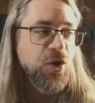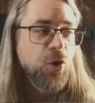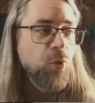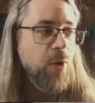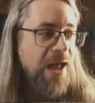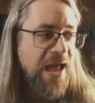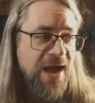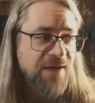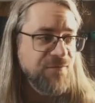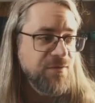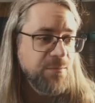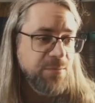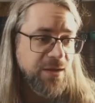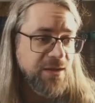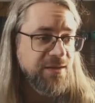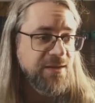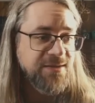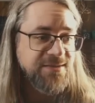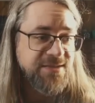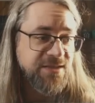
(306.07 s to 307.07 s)
don't have a
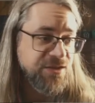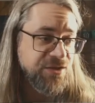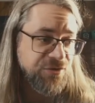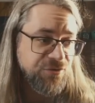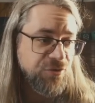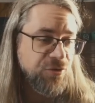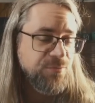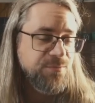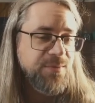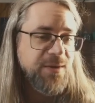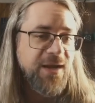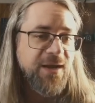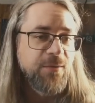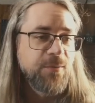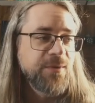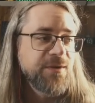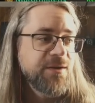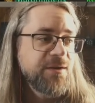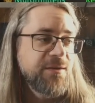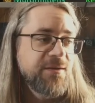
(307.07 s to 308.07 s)
bloodlust in the group, and
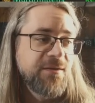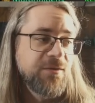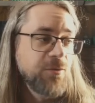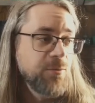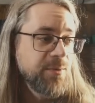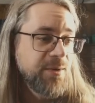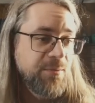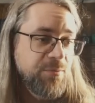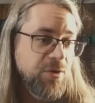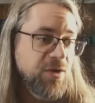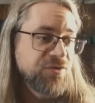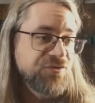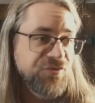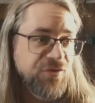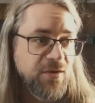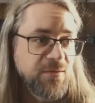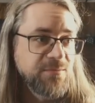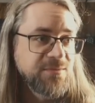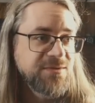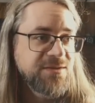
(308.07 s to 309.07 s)
nobody brought
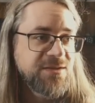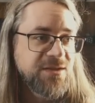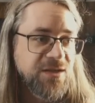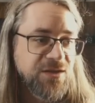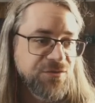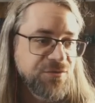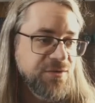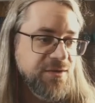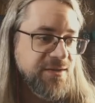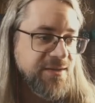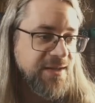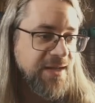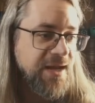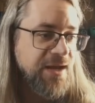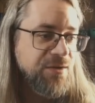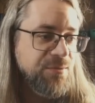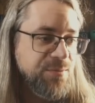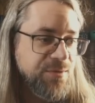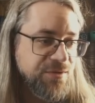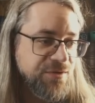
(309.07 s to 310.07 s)
drums, including the
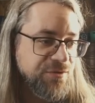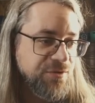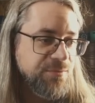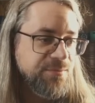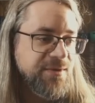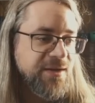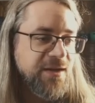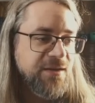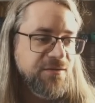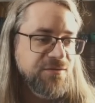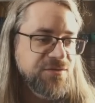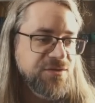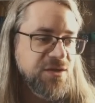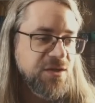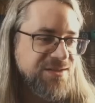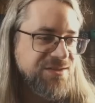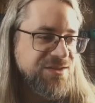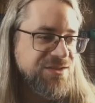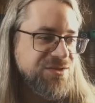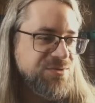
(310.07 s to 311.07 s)
guy who put the group together.
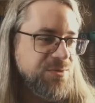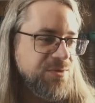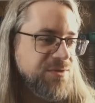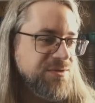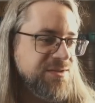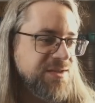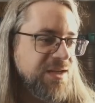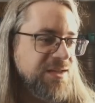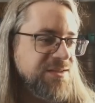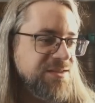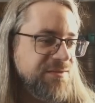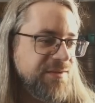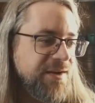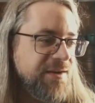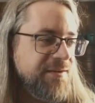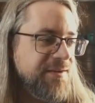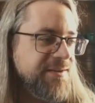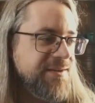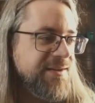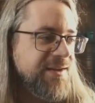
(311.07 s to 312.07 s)
Tons of swirls, tons of
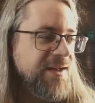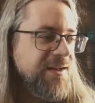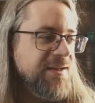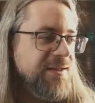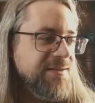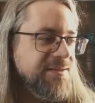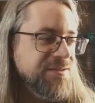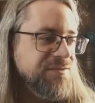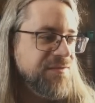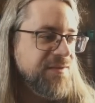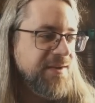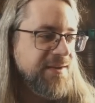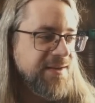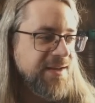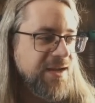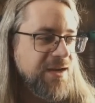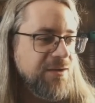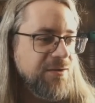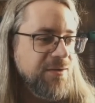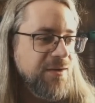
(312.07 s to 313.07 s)
area denial on this fight
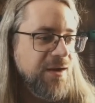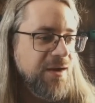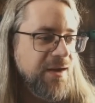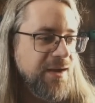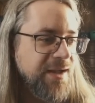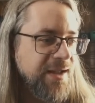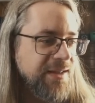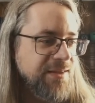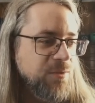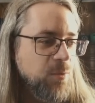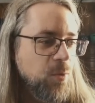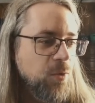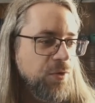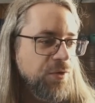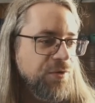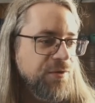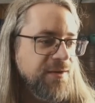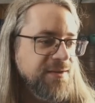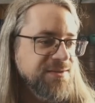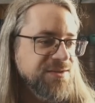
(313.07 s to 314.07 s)
now, and the
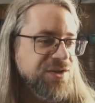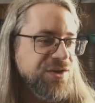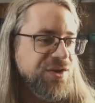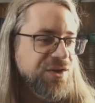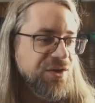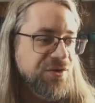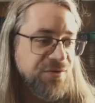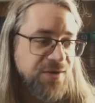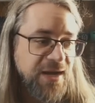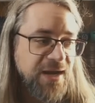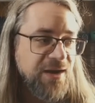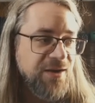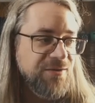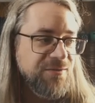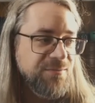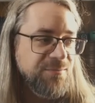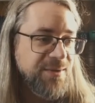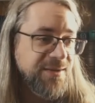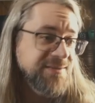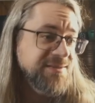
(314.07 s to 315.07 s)
warrior is gonna go
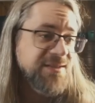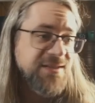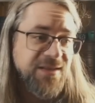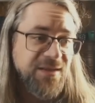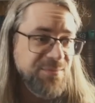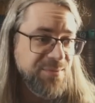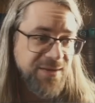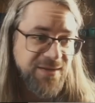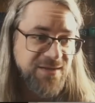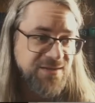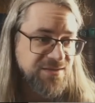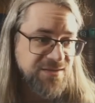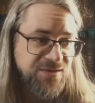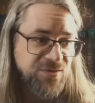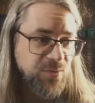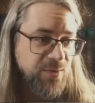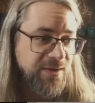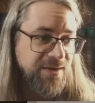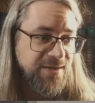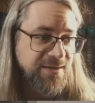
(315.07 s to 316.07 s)
down basically because of
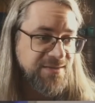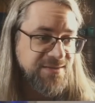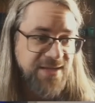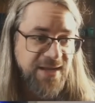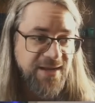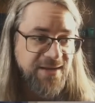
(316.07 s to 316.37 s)
the way he's